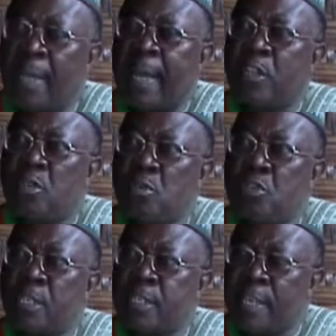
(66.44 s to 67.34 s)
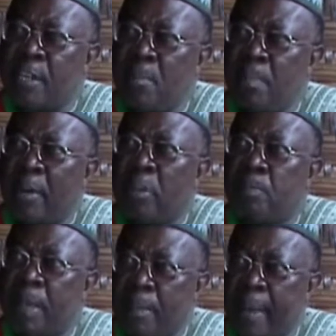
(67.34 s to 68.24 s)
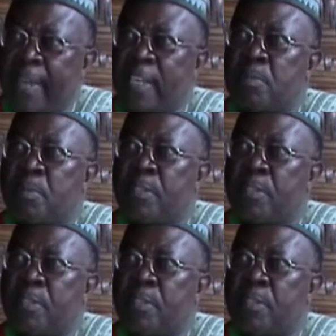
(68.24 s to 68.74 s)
can use the single ballot paper in its